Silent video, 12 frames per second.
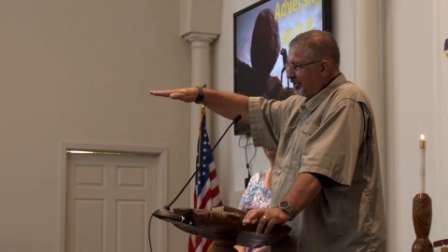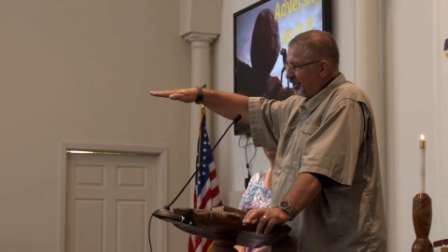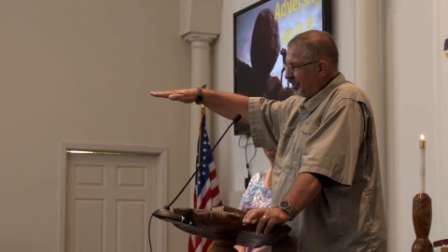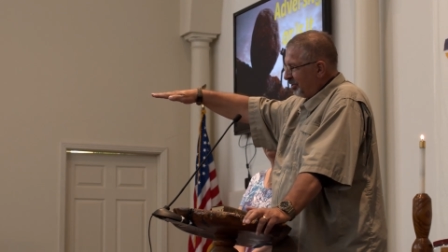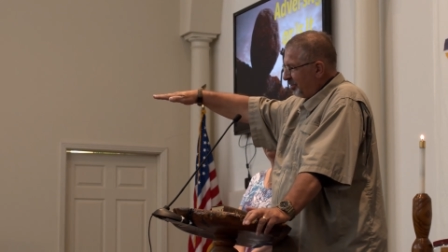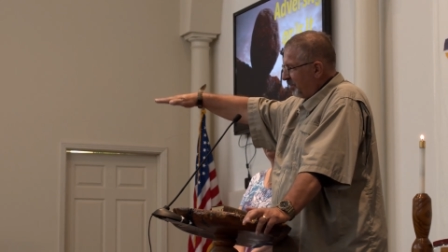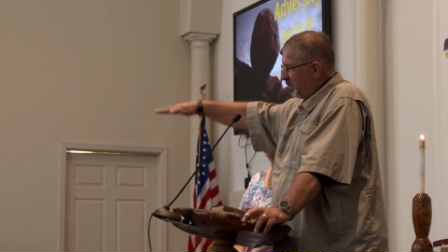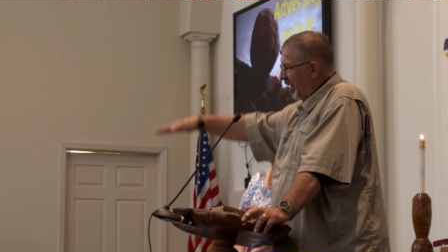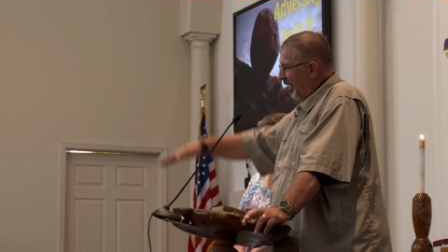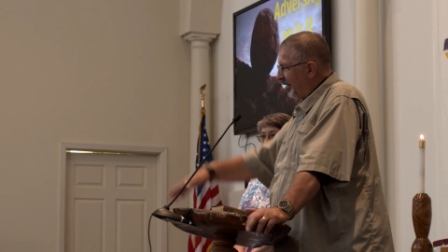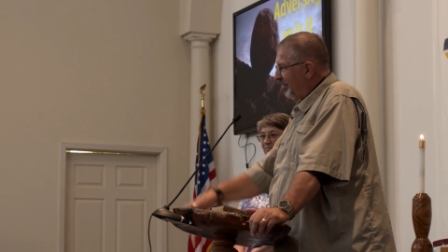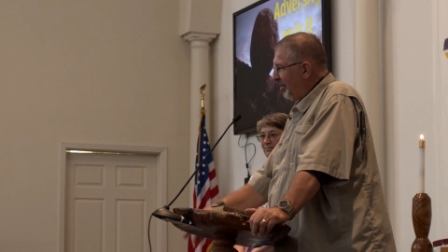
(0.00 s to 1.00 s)
Just
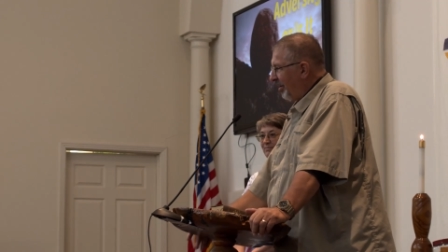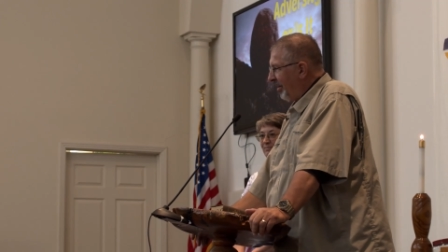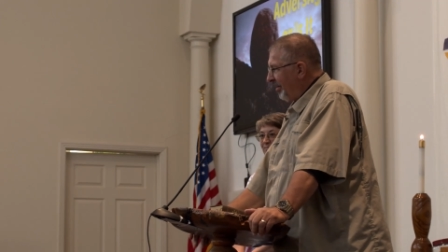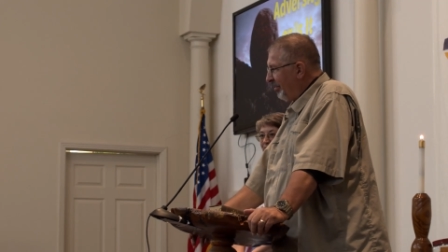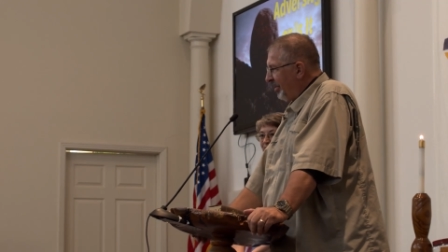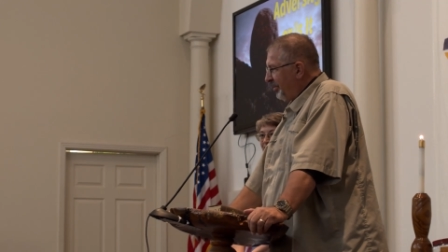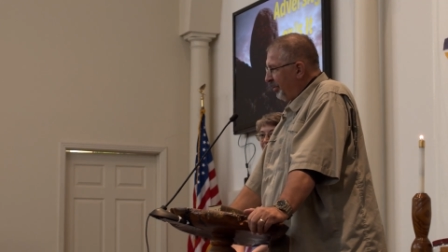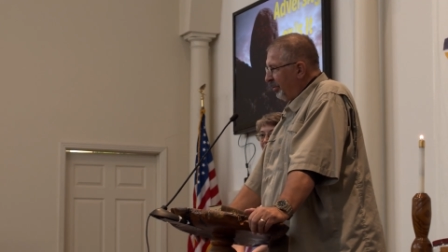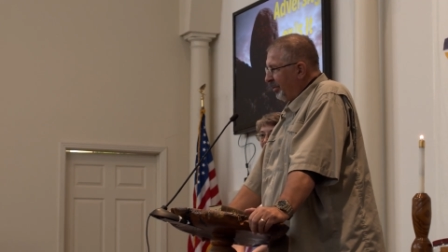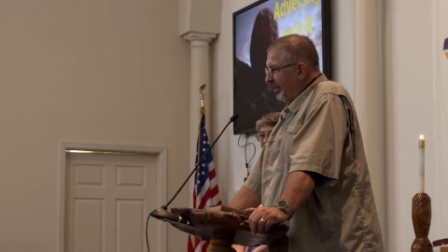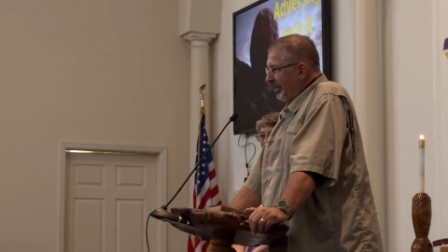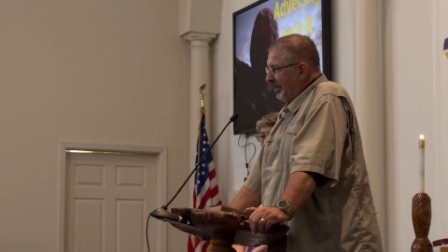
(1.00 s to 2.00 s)
fine, all the way
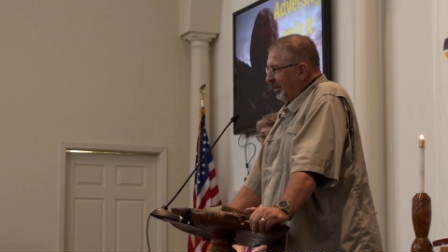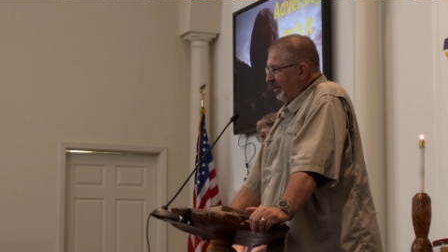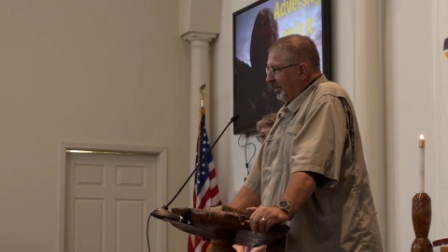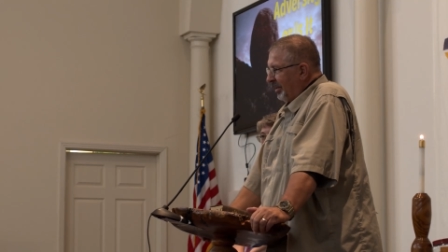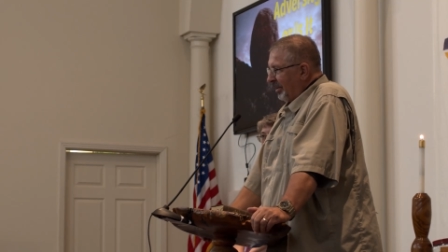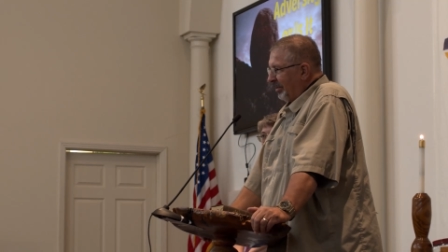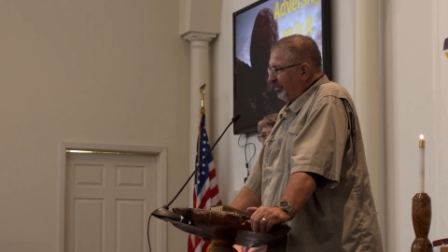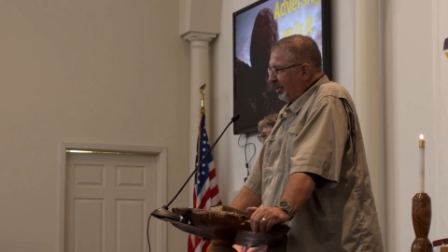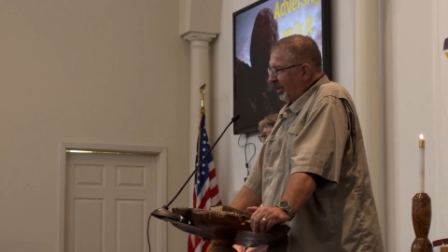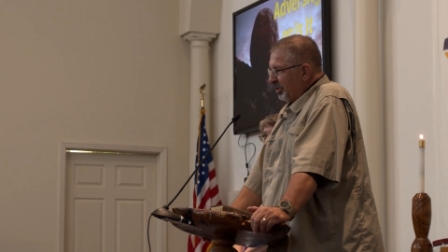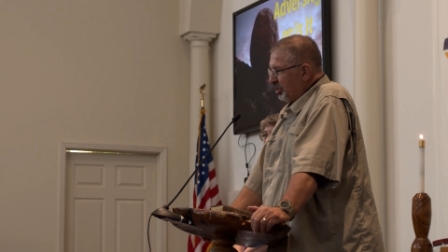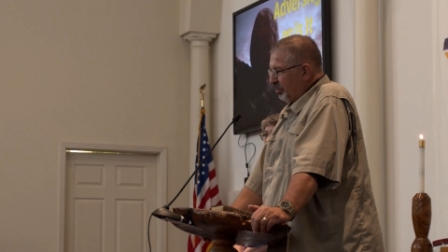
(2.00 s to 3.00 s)
through. I
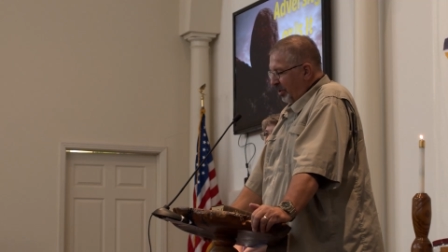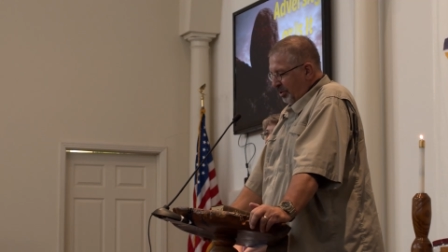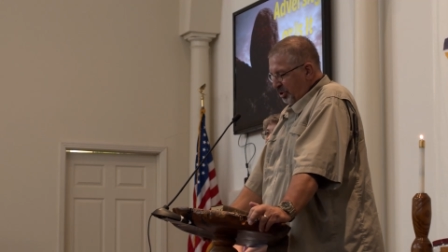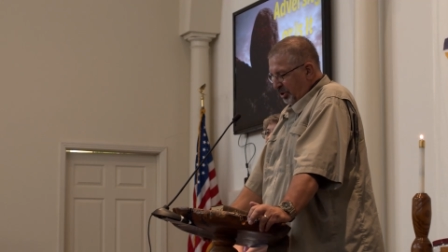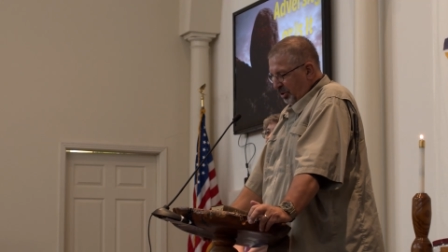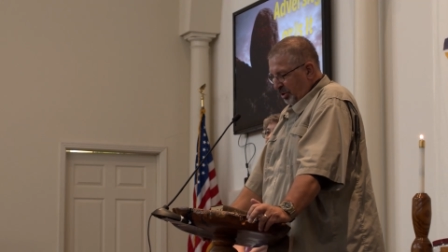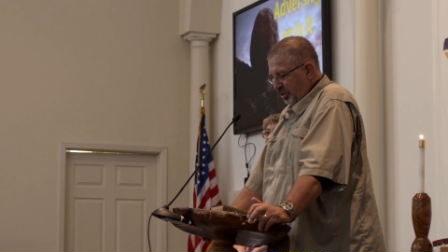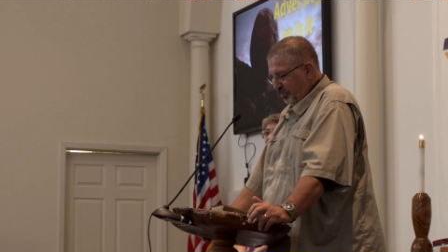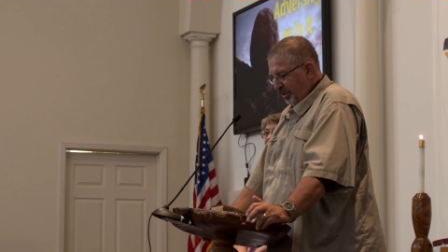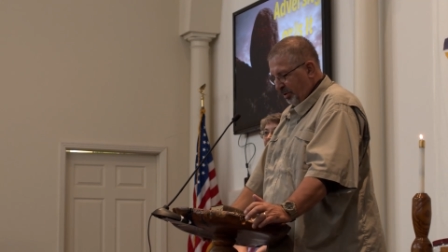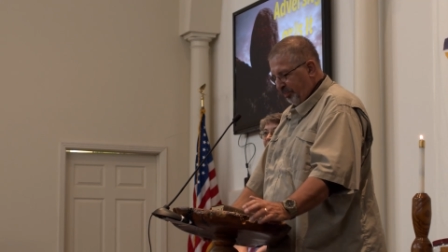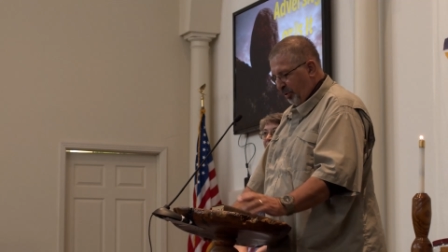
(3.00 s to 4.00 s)
mean, I swear, she could have
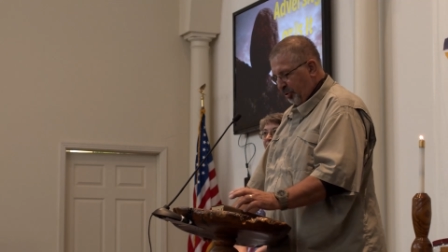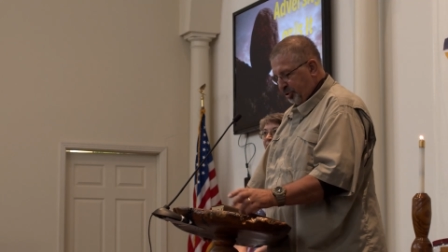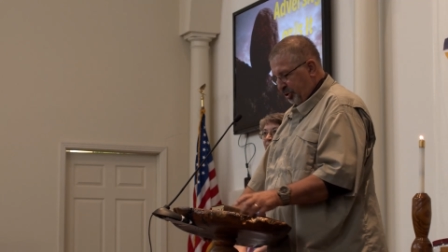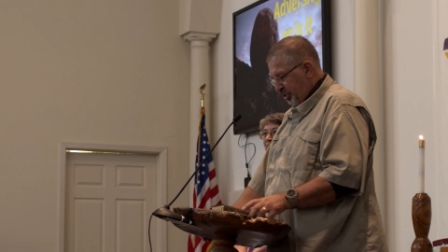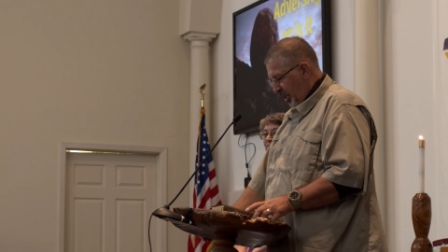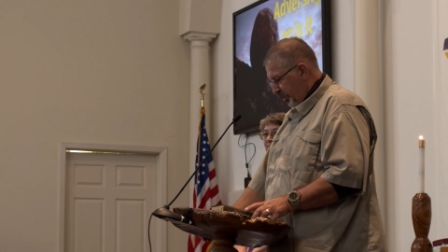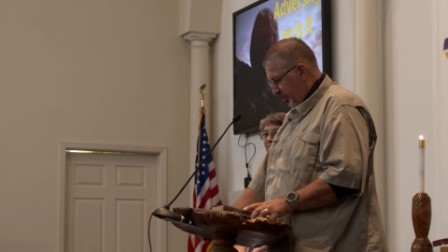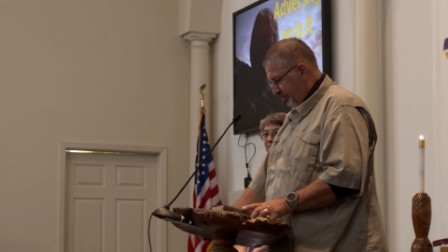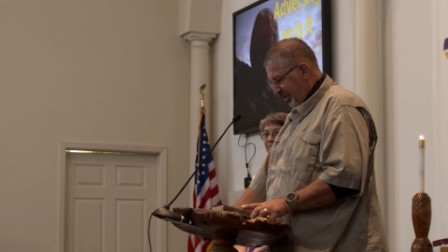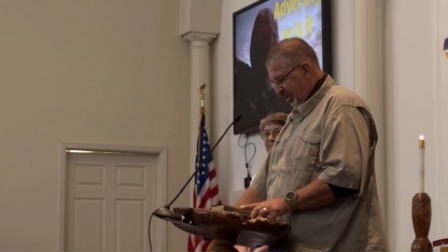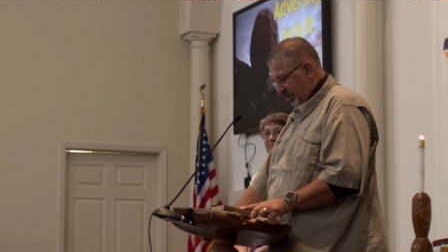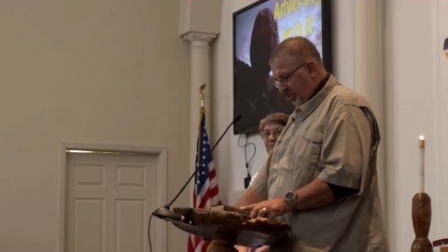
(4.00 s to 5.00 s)
been a poster child for
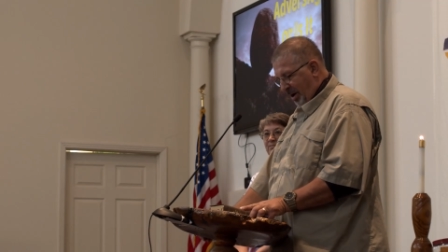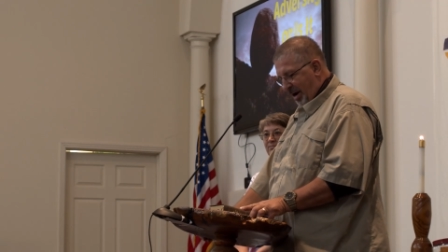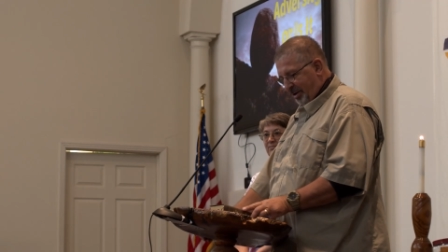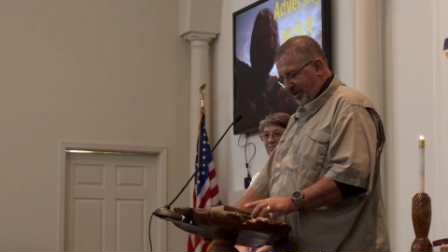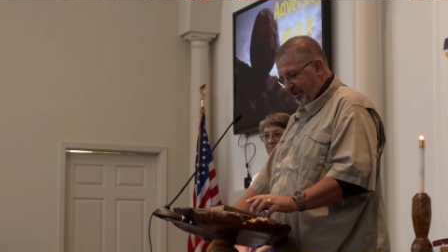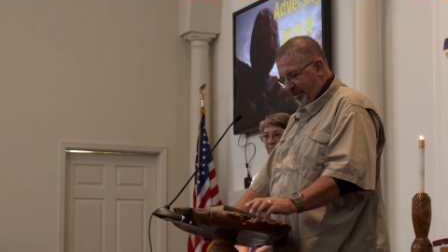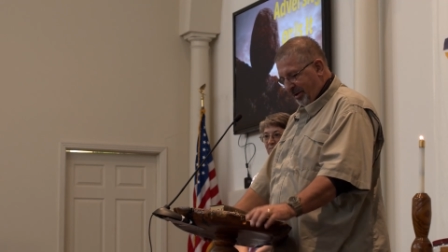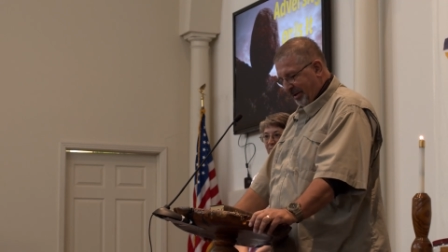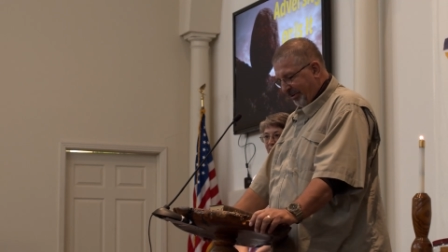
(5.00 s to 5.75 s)
Betty Crocker,